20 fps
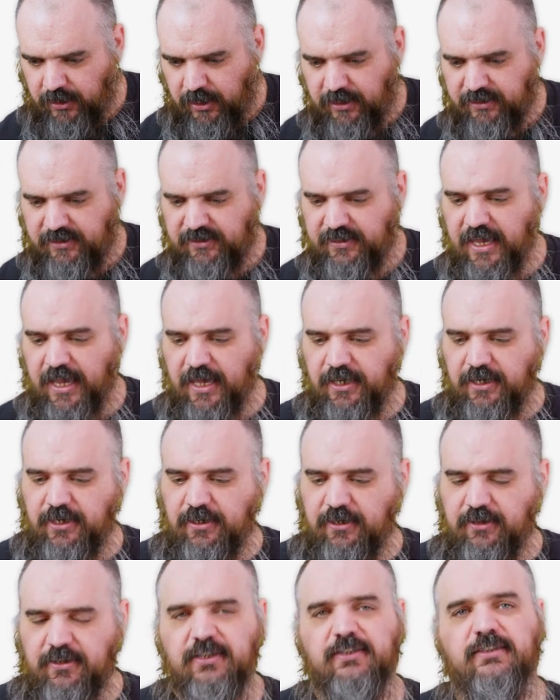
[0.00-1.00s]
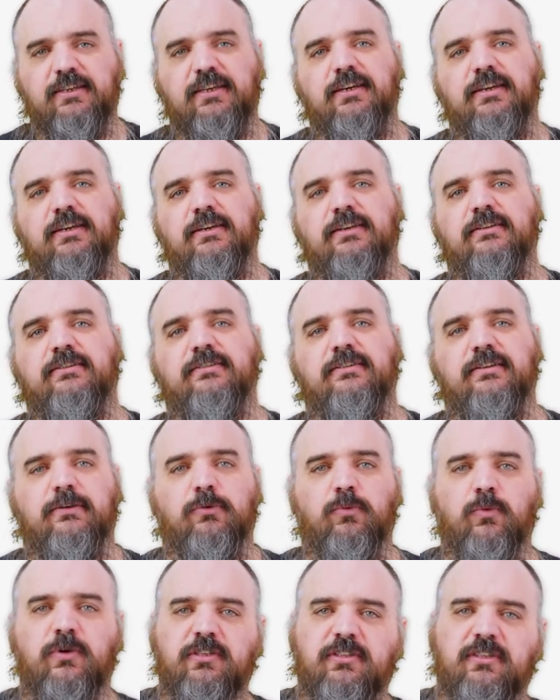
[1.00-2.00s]
Uh, scanning, this is,
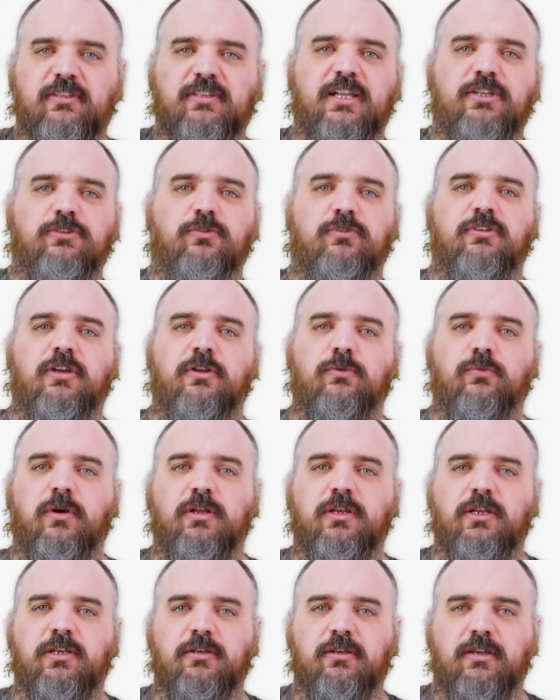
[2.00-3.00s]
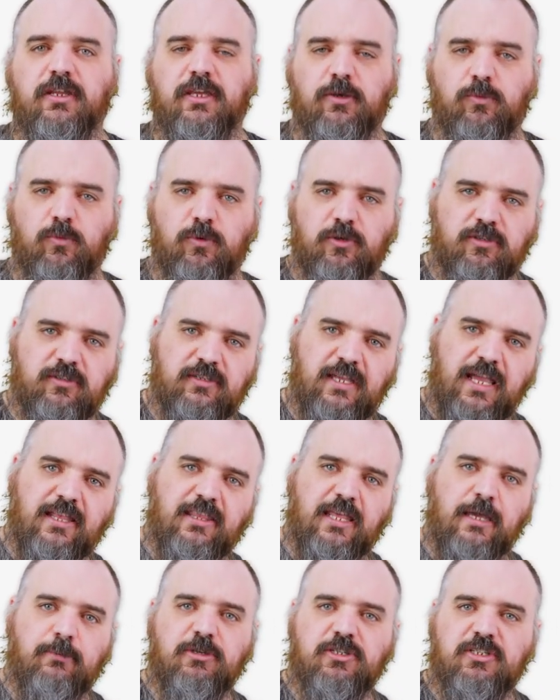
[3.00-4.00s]
once the schedule is done running, it will
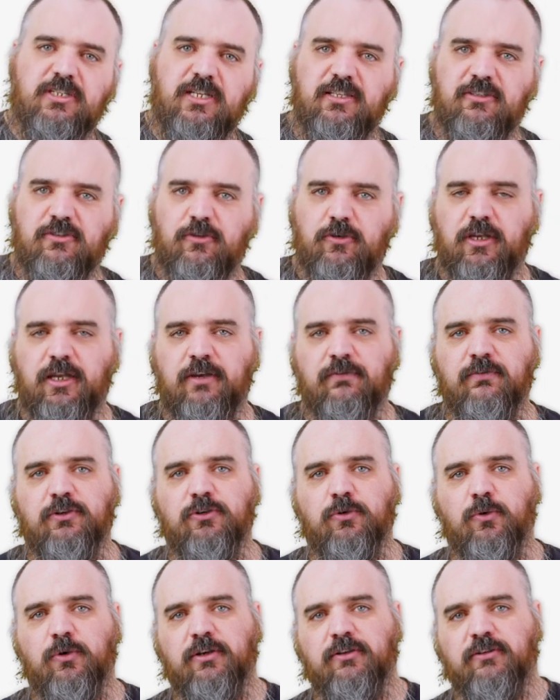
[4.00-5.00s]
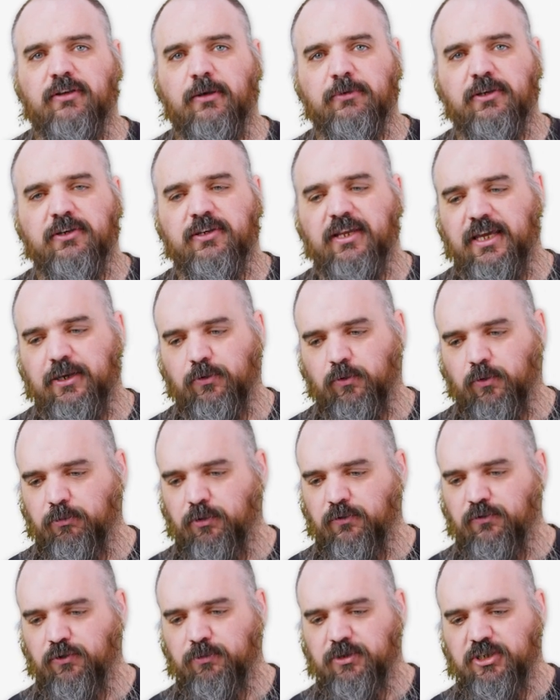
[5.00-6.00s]
scan that machine so your inventory is up to date and will
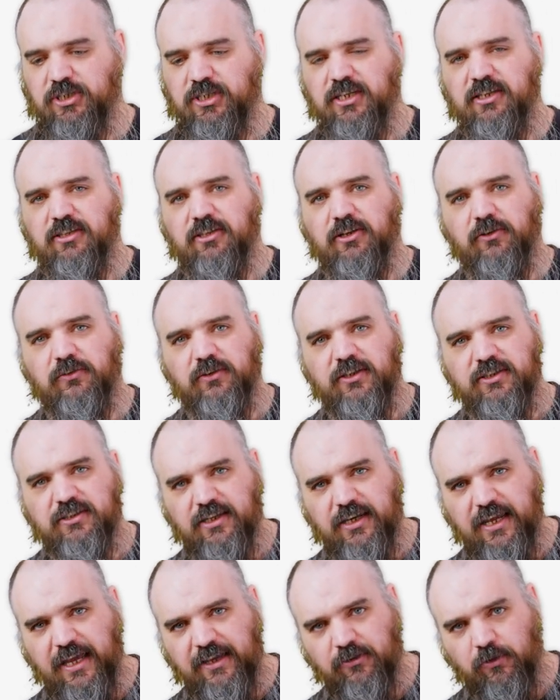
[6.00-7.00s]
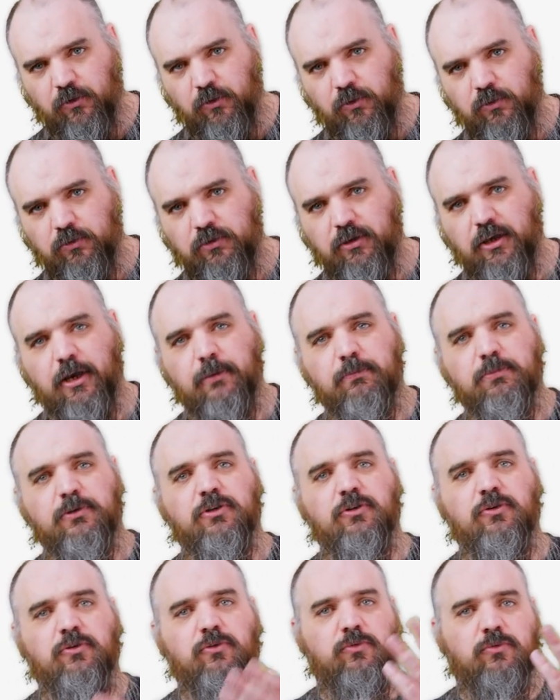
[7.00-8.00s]
move the machines that are listed as old up
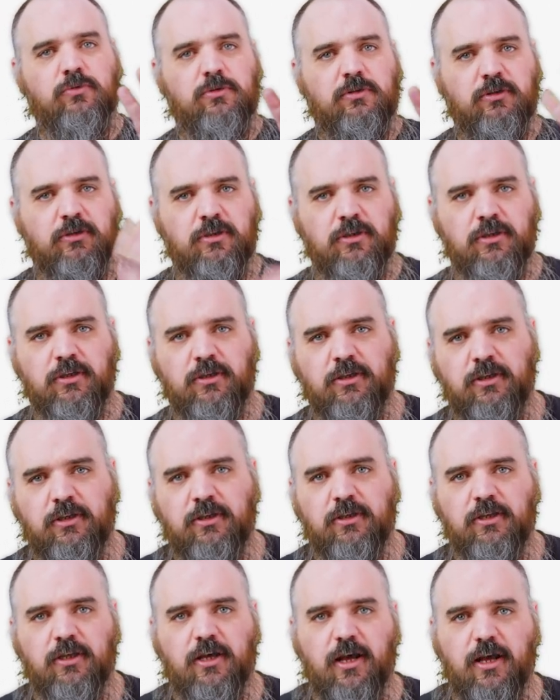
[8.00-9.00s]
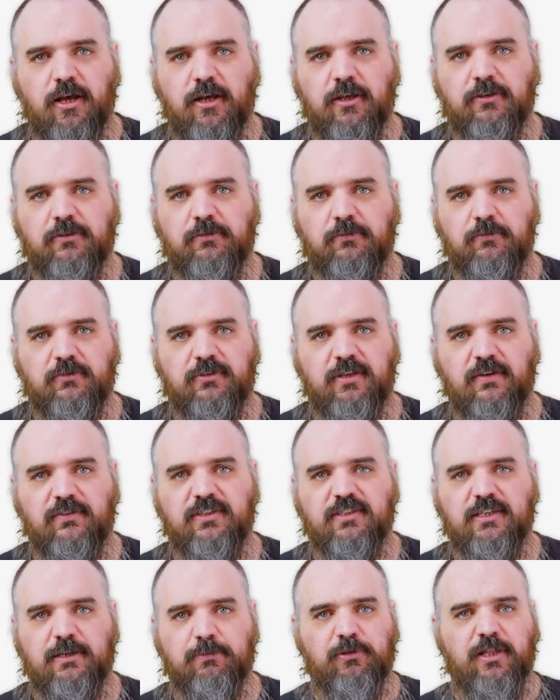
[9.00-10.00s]
to uh,
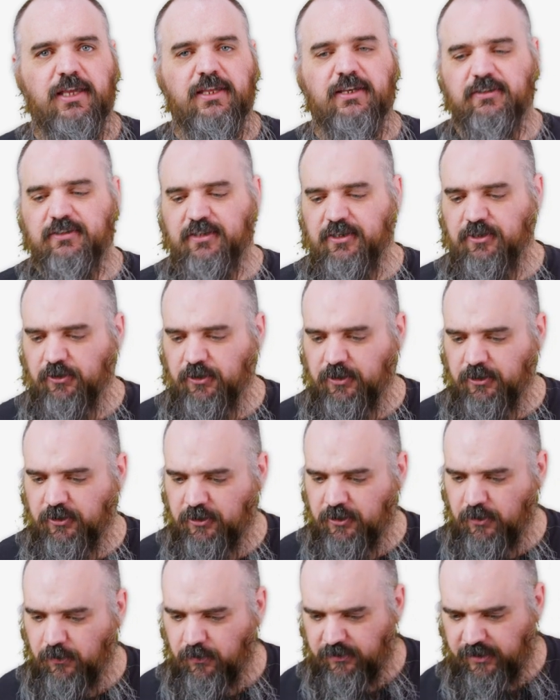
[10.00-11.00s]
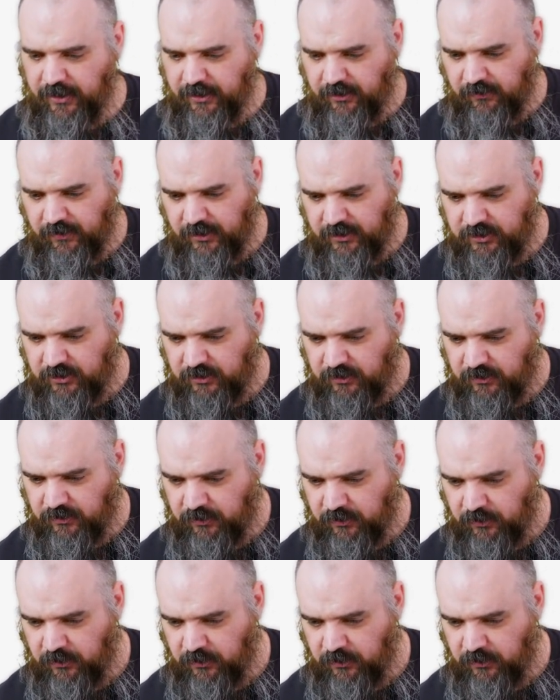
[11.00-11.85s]
7-zip latest and you're good to go on that collection.